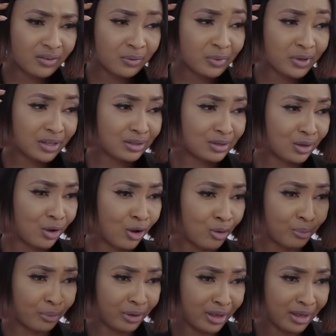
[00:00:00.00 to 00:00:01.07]
even begin to
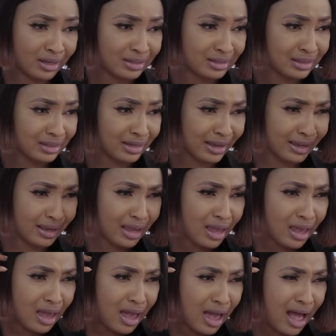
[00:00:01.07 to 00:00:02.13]
comprehend it. Like,
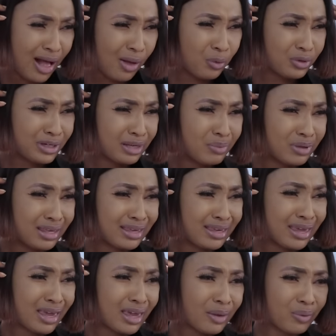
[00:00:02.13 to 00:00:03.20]
how would he be
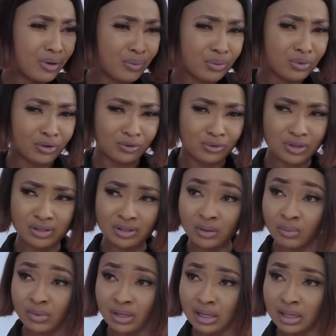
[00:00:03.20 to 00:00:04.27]
capable of doing
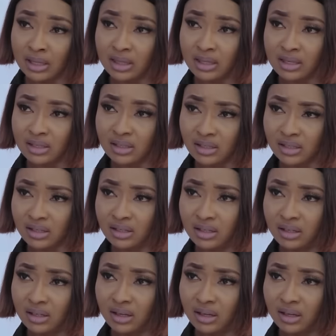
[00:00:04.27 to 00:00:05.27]
something like this?